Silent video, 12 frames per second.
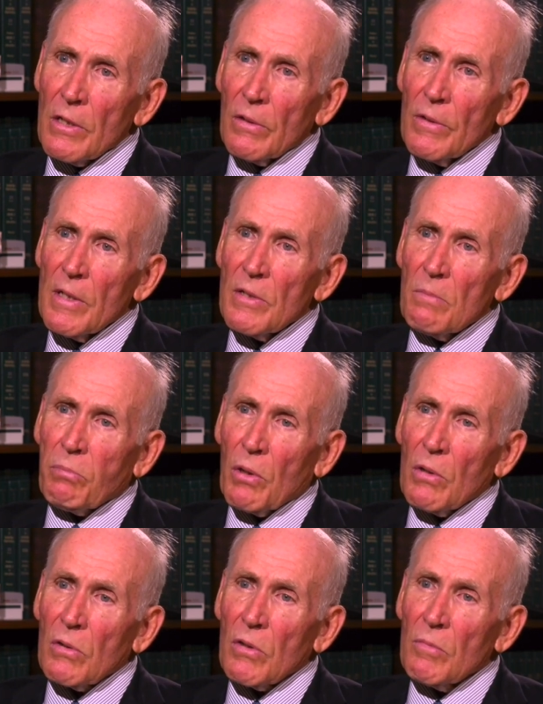that are in the
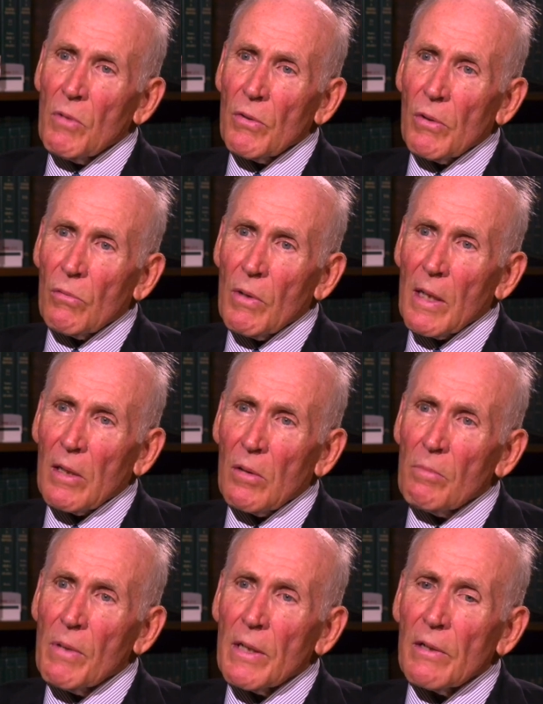program on a
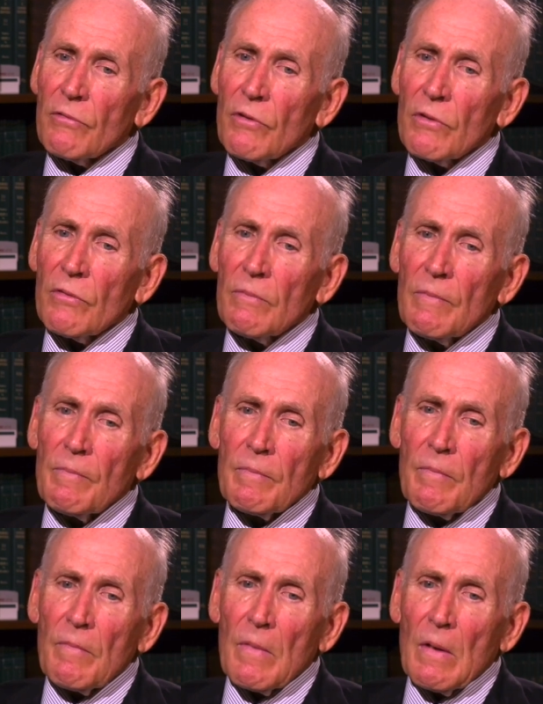regular basis,
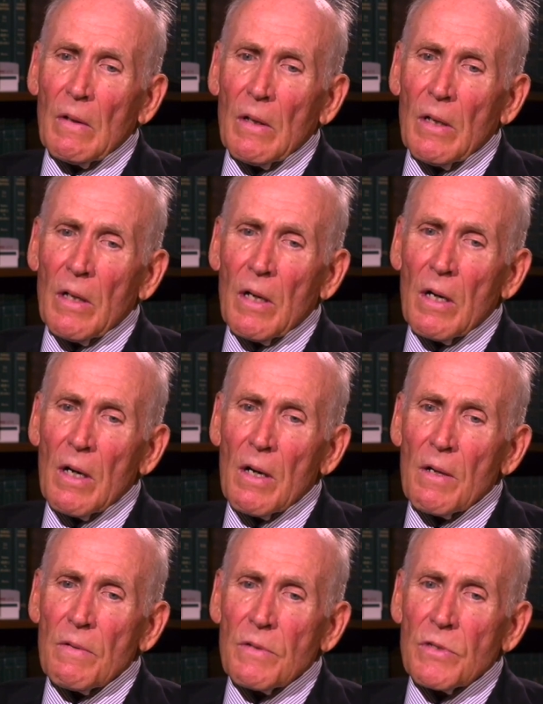to